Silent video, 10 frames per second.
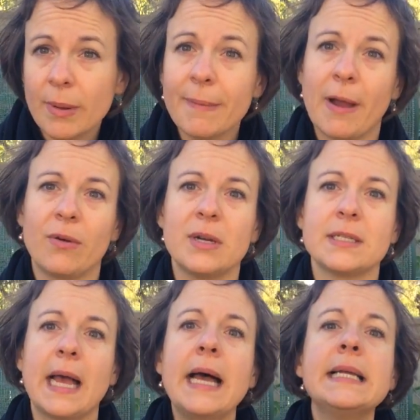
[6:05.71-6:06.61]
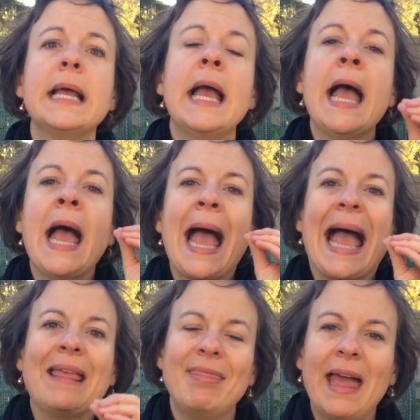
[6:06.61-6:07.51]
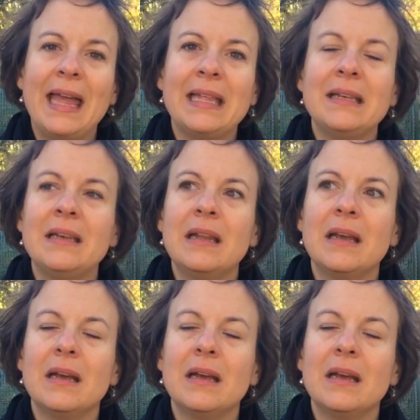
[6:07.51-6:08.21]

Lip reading: where my power is at, and then